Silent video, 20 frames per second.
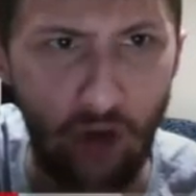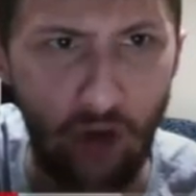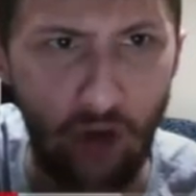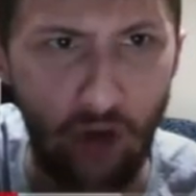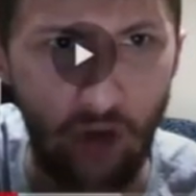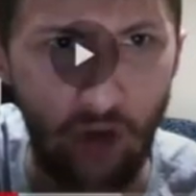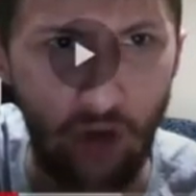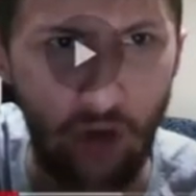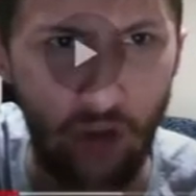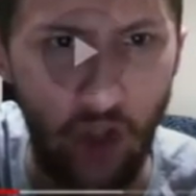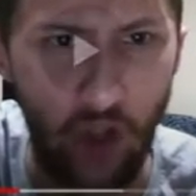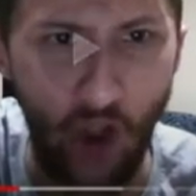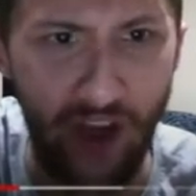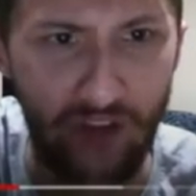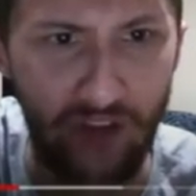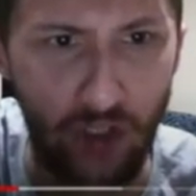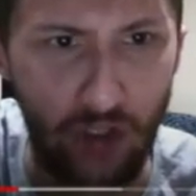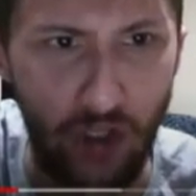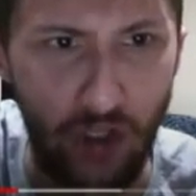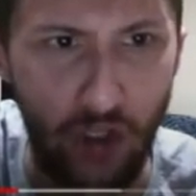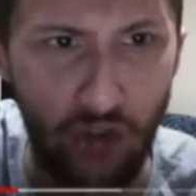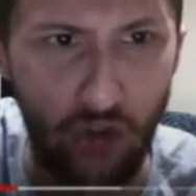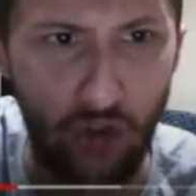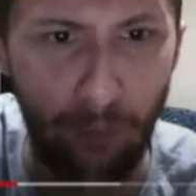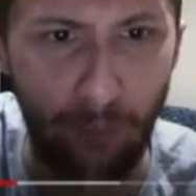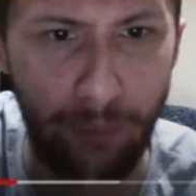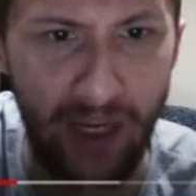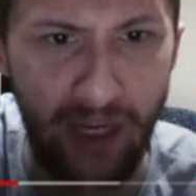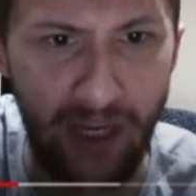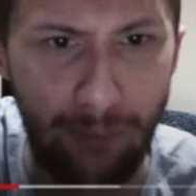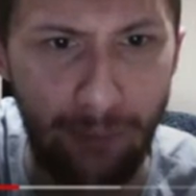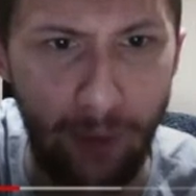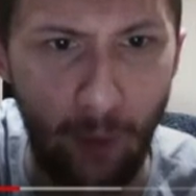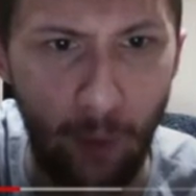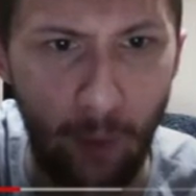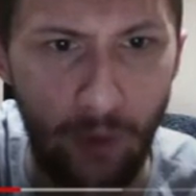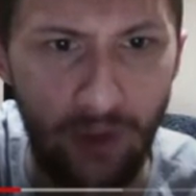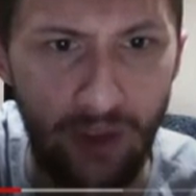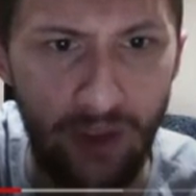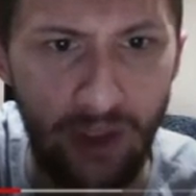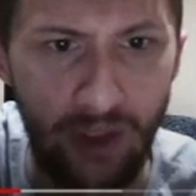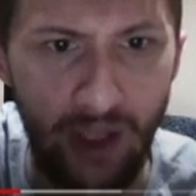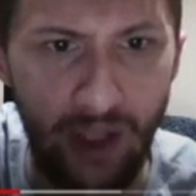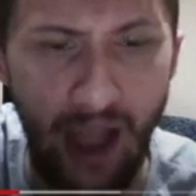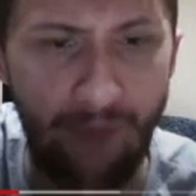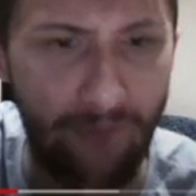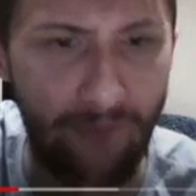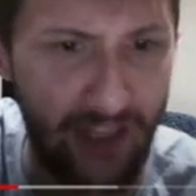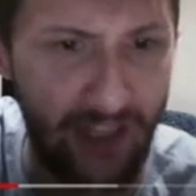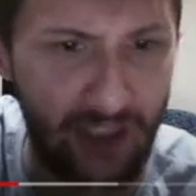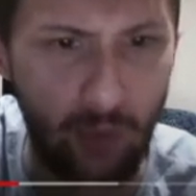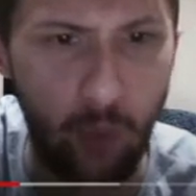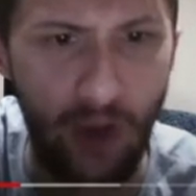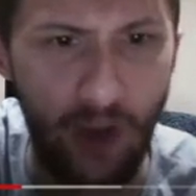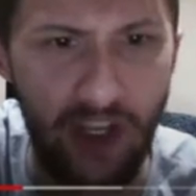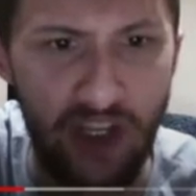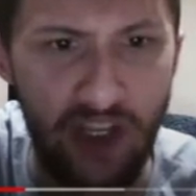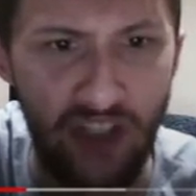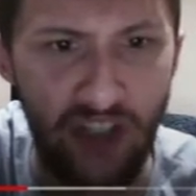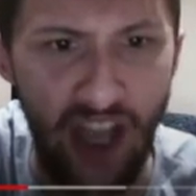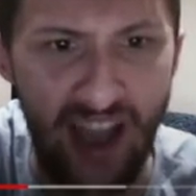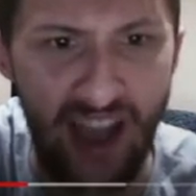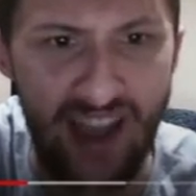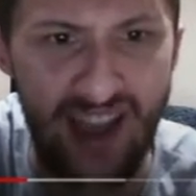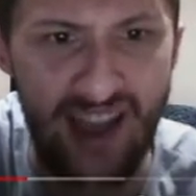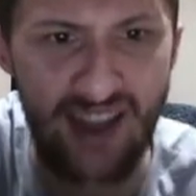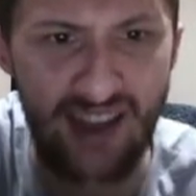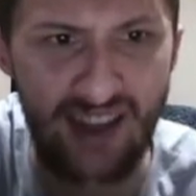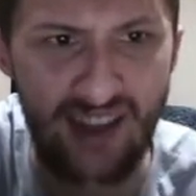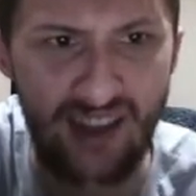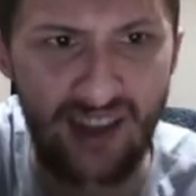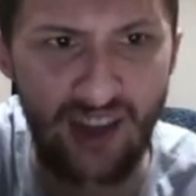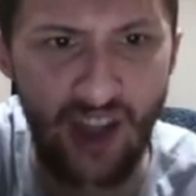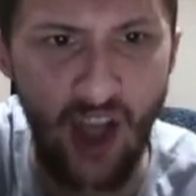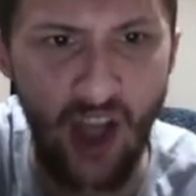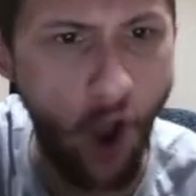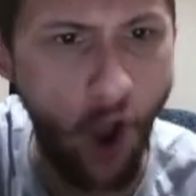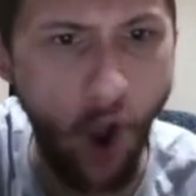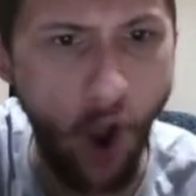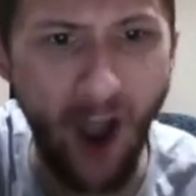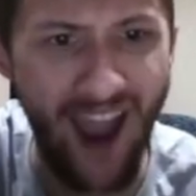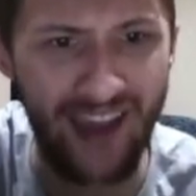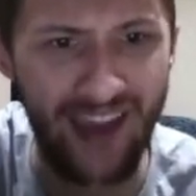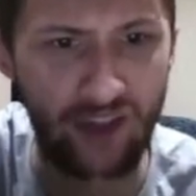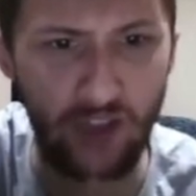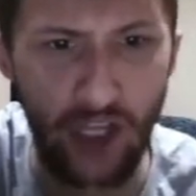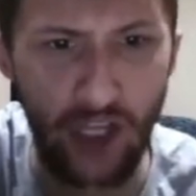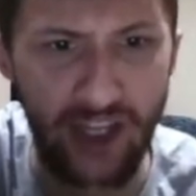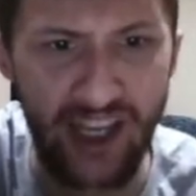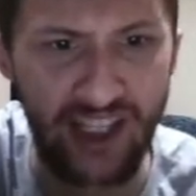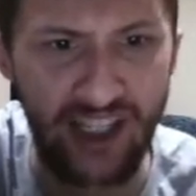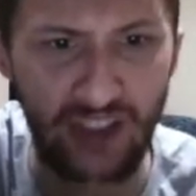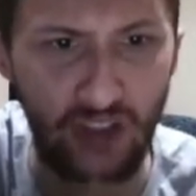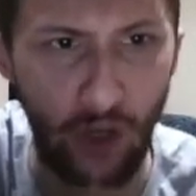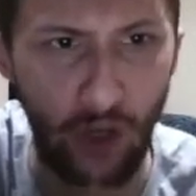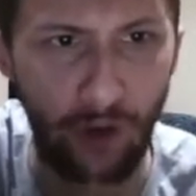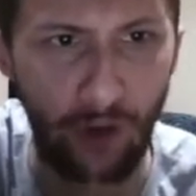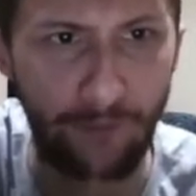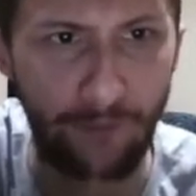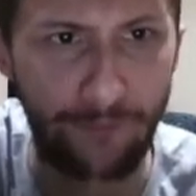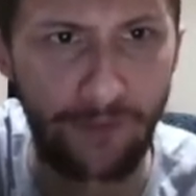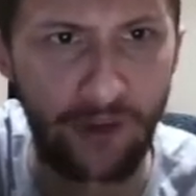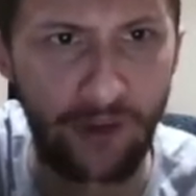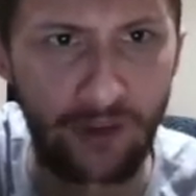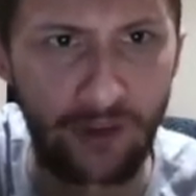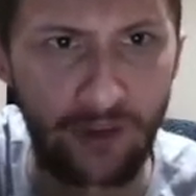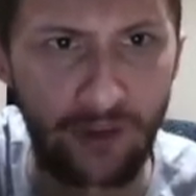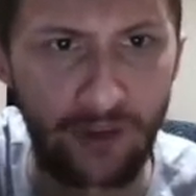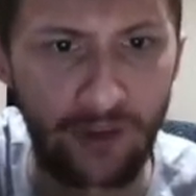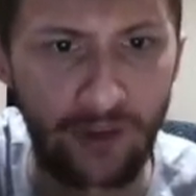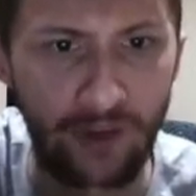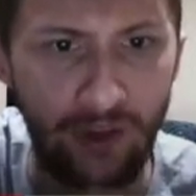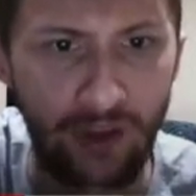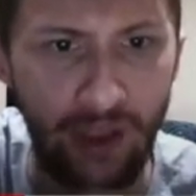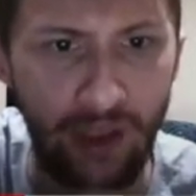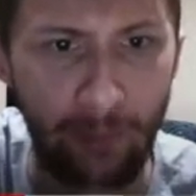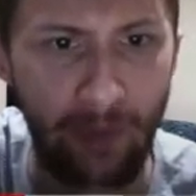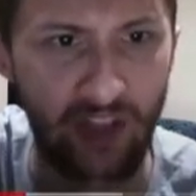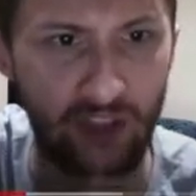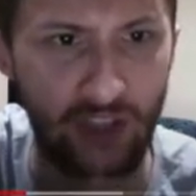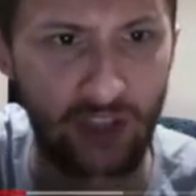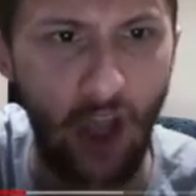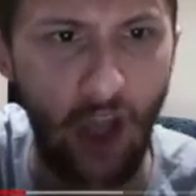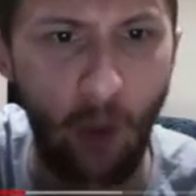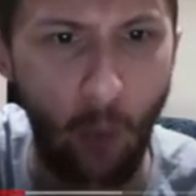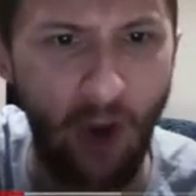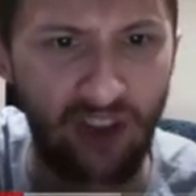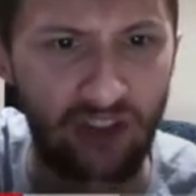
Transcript: Like delusional people, and this is what you say. I delete stuff because I want